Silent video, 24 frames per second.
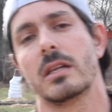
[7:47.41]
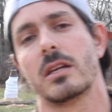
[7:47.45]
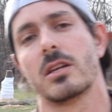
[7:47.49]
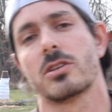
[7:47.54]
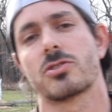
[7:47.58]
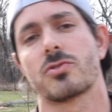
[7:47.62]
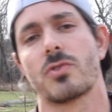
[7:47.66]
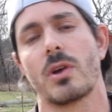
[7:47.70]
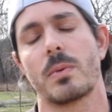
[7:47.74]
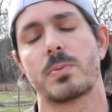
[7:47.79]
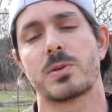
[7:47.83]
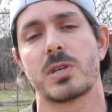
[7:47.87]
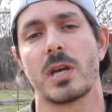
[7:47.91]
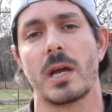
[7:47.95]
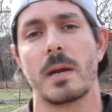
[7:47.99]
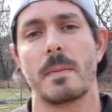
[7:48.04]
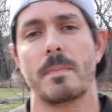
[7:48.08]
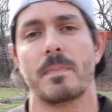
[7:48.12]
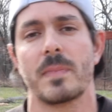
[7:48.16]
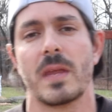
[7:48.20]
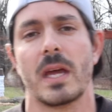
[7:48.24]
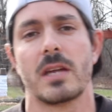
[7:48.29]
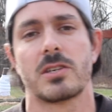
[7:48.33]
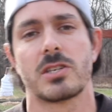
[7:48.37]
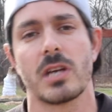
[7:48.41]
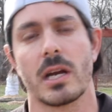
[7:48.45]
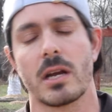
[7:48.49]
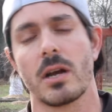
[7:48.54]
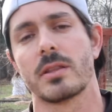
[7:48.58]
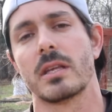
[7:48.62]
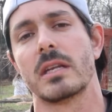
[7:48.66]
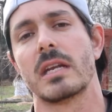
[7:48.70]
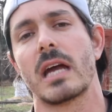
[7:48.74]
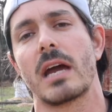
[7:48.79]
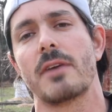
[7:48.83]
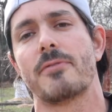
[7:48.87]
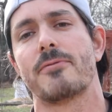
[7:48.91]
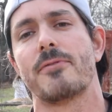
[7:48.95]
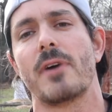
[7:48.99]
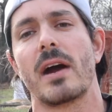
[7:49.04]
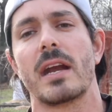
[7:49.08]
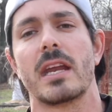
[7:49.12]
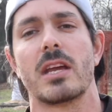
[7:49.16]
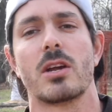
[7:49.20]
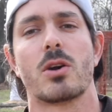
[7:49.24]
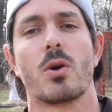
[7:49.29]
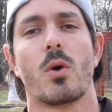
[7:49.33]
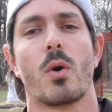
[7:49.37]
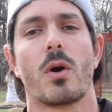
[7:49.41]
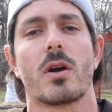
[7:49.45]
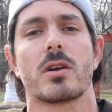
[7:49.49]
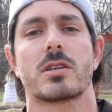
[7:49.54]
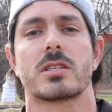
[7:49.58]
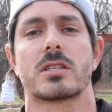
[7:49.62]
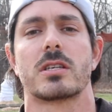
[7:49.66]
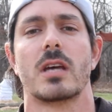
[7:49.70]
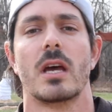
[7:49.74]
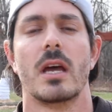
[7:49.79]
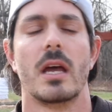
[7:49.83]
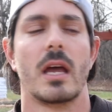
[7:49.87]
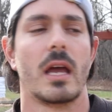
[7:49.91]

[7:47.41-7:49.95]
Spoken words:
description and check out the knife fighting course.